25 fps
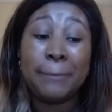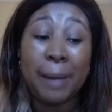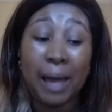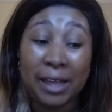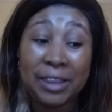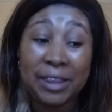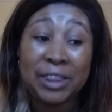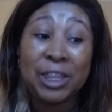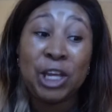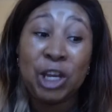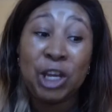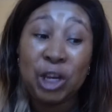
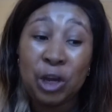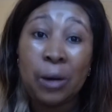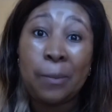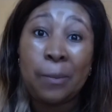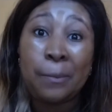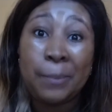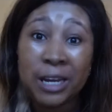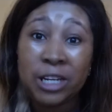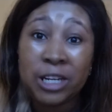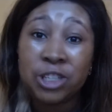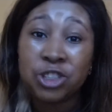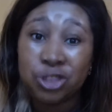I think it'll
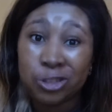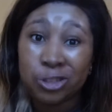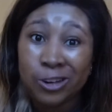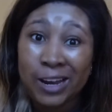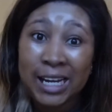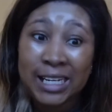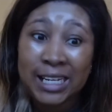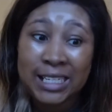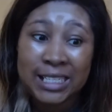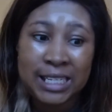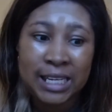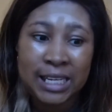be
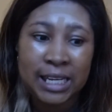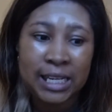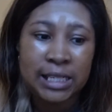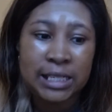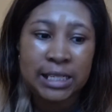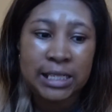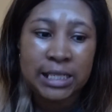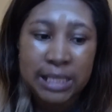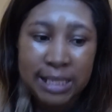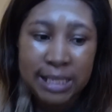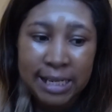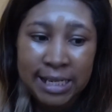drag
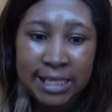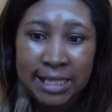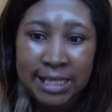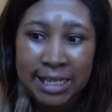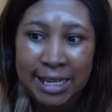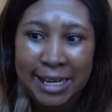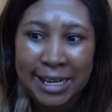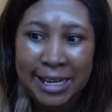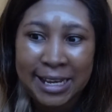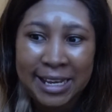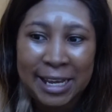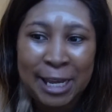skin
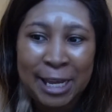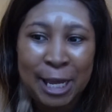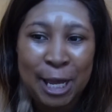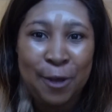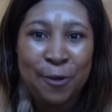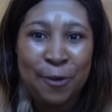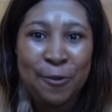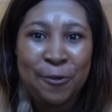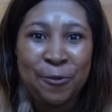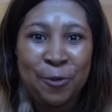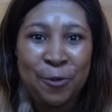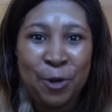city
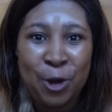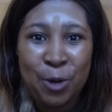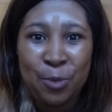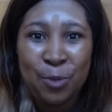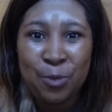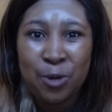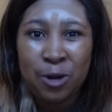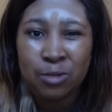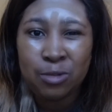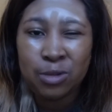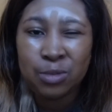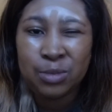if I
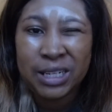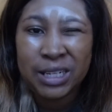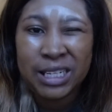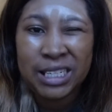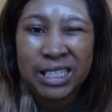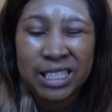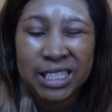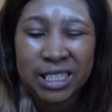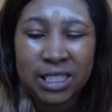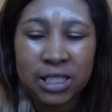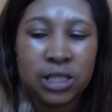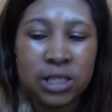probably
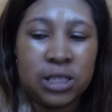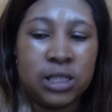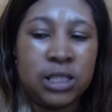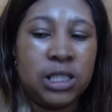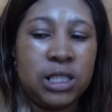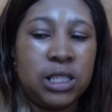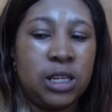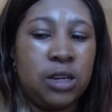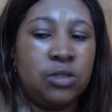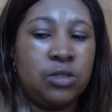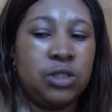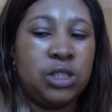didn't,
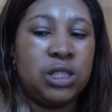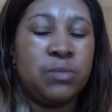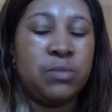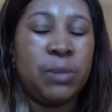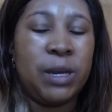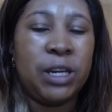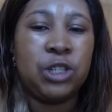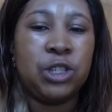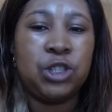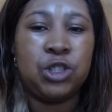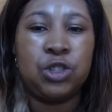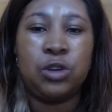so I'll just
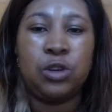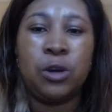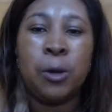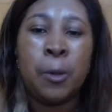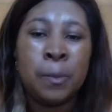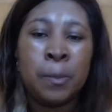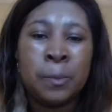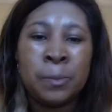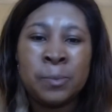make sure,